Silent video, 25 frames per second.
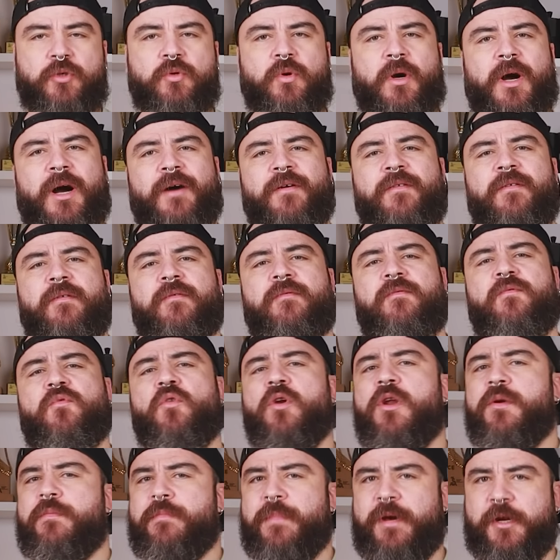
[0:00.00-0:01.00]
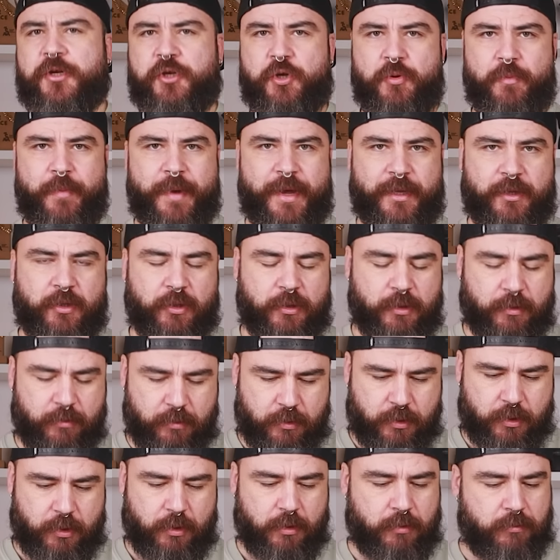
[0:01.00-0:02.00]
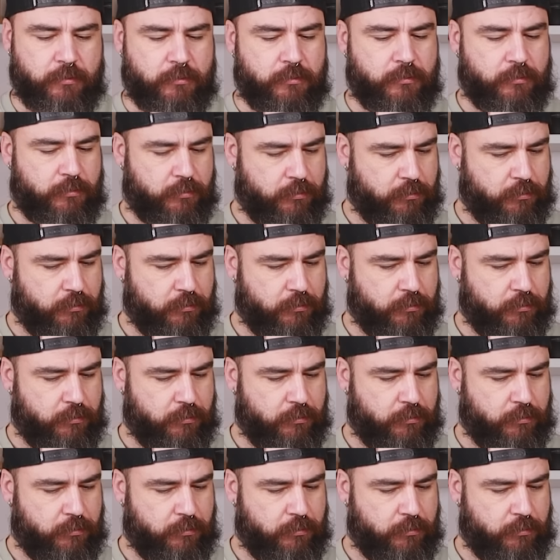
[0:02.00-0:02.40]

do a full immersion method. So